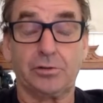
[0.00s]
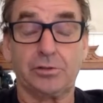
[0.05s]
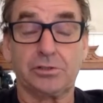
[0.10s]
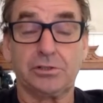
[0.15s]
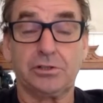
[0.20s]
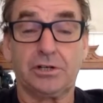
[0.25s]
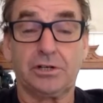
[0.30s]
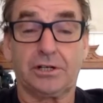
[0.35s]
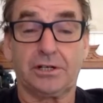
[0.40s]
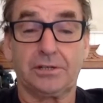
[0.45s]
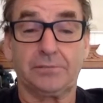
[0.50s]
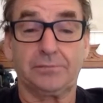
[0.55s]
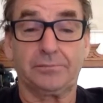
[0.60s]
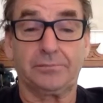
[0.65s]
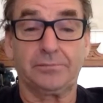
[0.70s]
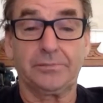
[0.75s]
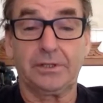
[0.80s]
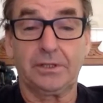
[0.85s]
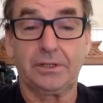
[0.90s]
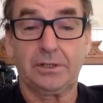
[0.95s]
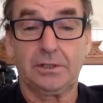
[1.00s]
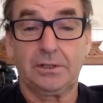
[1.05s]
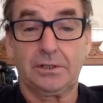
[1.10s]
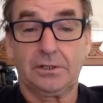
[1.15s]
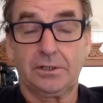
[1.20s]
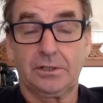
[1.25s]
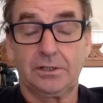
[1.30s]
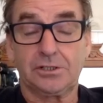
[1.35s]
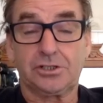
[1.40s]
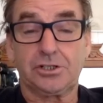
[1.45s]
It was like
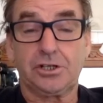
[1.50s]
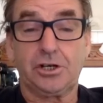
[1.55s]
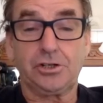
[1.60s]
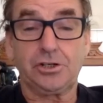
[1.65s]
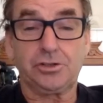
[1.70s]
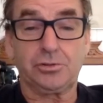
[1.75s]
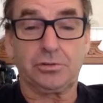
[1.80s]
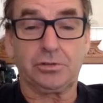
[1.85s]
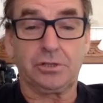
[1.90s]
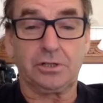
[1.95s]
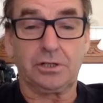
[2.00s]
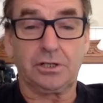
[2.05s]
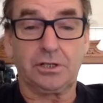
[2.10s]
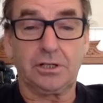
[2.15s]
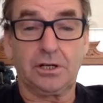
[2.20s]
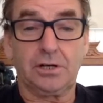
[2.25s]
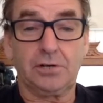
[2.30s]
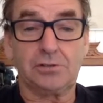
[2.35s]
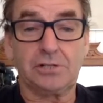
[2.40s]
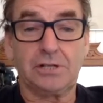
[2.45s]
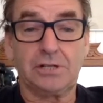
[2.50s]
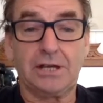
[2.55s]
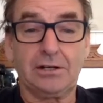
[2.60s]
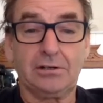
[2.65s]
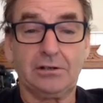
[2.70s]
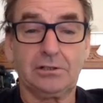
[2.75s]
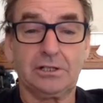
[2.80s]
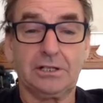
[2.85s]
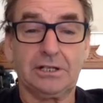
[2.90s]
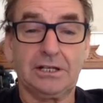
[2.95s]
a social thing. It was an
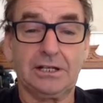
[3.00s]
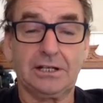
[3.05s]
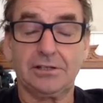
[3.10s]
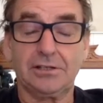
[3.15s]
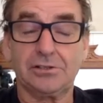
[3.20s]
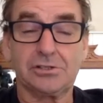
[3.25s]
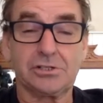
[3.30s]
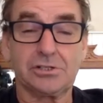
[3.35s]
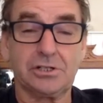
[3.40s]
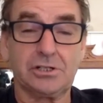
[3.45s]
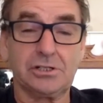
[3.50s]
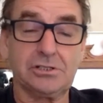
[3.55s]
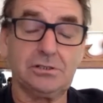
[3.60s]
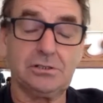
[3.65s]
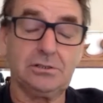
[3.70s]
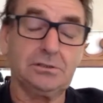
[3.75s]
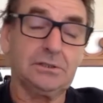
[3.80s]
add-on at the end of the season.